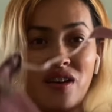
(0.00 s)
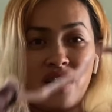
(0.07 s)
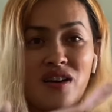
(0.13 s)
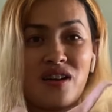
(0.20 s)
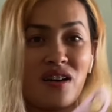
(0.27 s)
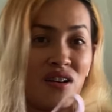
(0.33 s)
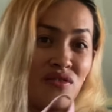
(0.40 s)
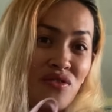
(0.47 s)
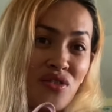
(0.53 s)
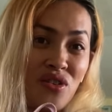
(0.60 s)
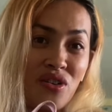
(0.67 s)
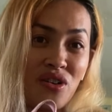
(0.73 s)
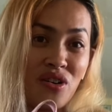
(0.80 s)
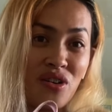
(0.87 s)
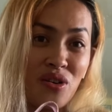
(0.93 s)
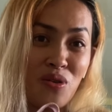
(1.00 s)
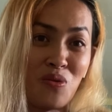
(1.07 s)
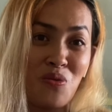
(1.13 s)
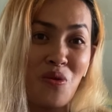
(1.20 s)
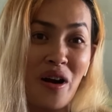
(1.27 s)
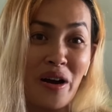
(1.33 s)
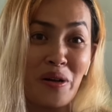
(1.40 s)
cover
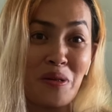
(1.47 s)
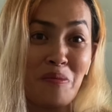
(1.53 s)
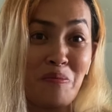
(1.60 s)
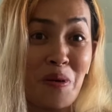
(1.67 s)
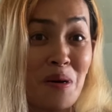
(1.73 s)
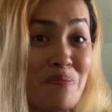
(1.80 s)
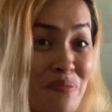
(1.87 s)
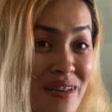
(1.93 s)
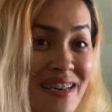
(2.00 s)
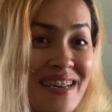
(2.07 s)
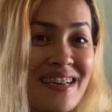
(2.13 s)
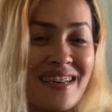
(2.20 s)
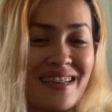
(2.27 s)
while pumping.